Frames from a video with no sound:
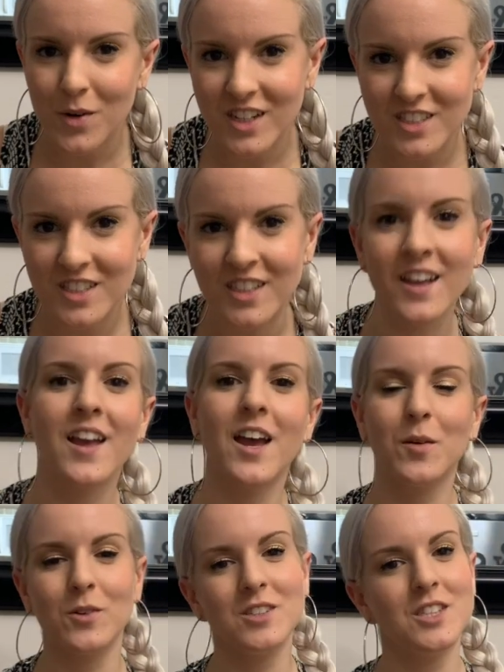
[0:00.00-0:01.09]
watching
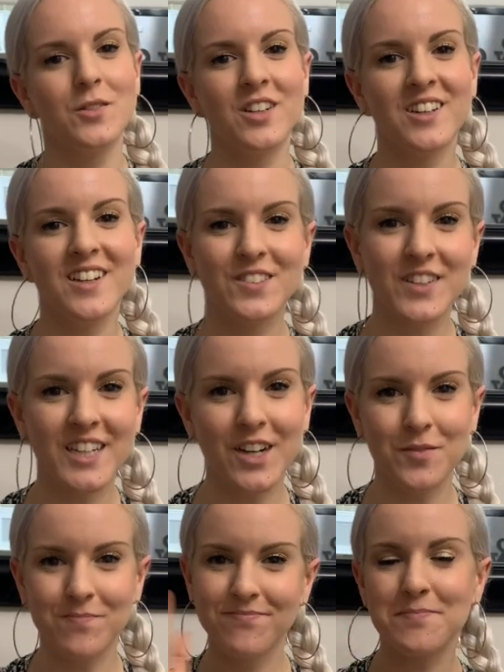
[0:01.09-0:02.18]
and we'll see you in our next video.